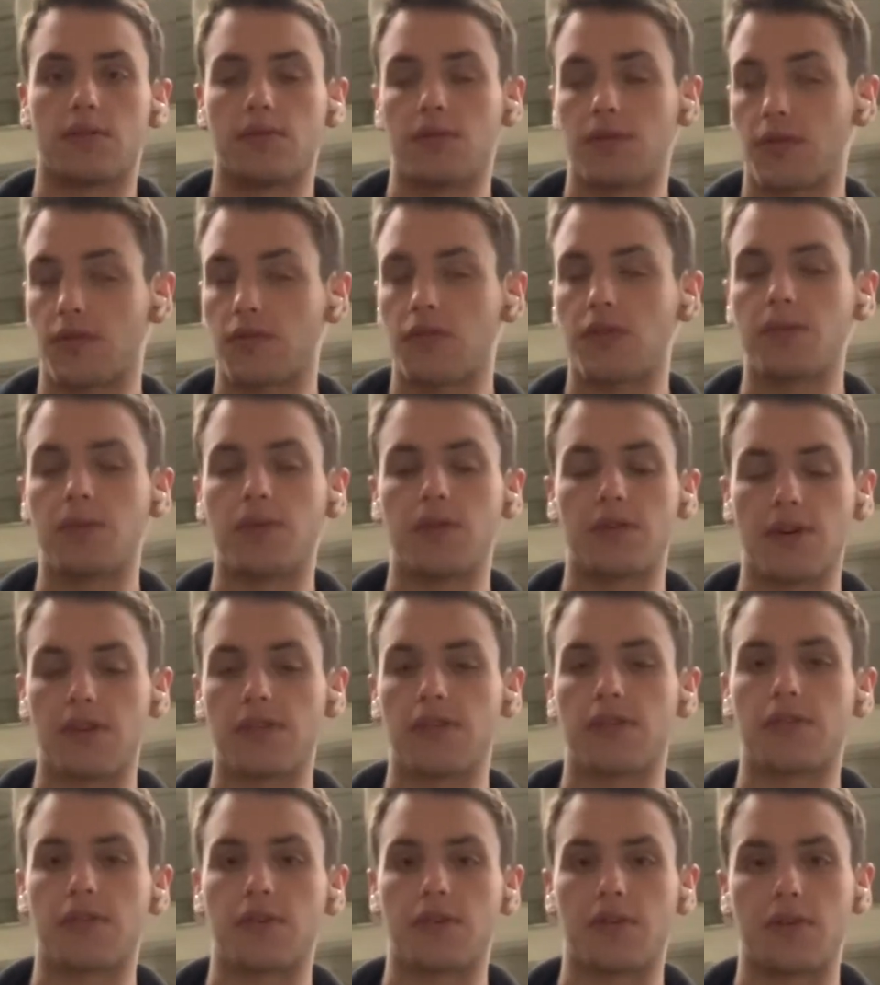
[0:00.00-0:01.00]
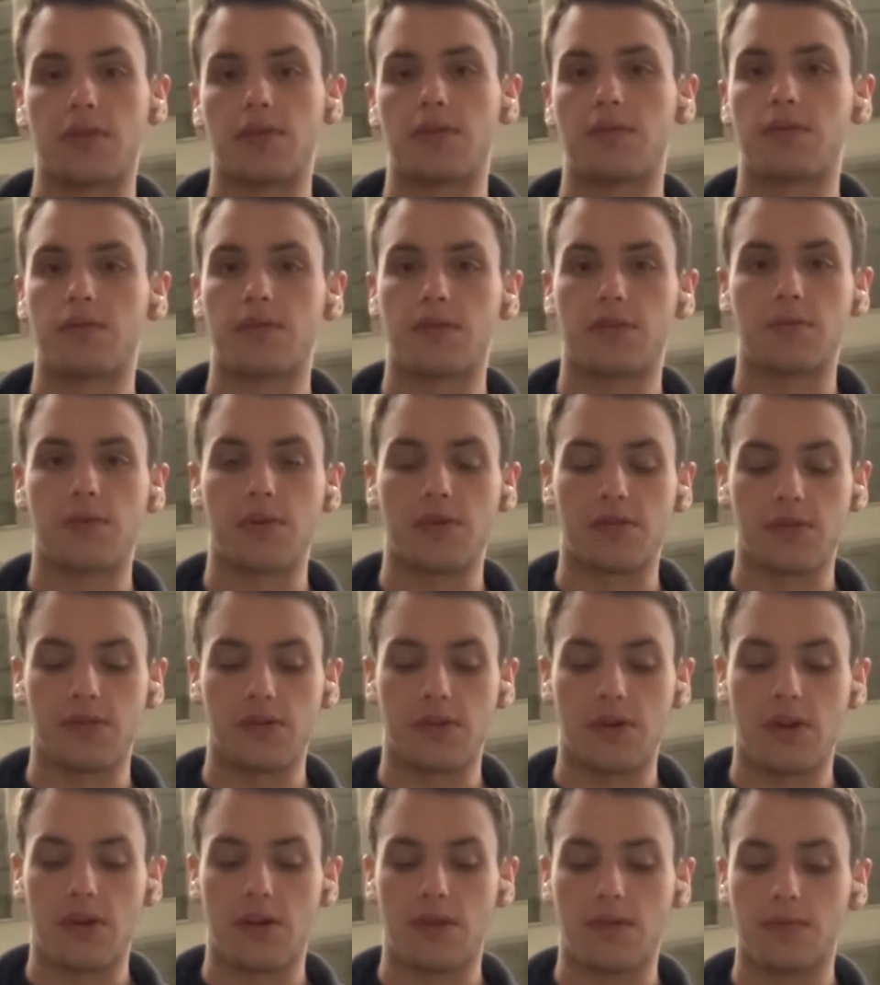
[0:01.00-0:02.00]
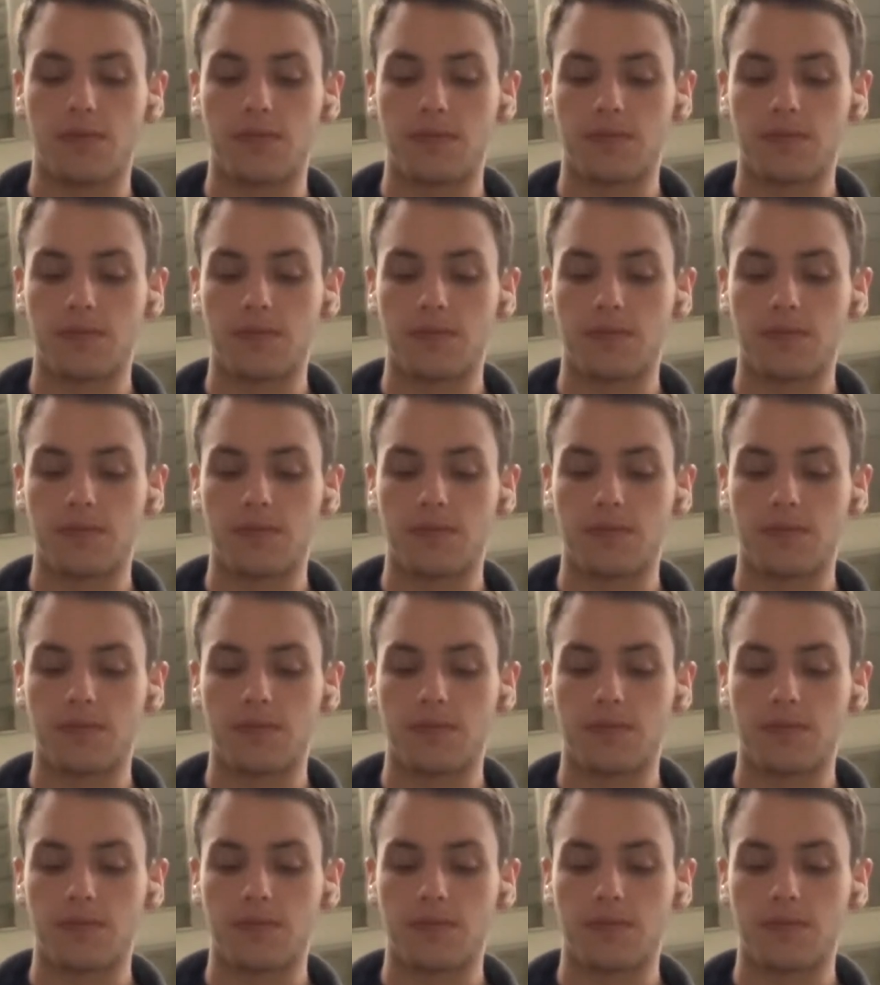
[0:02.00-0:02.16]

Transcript: extremely necessary, especially now.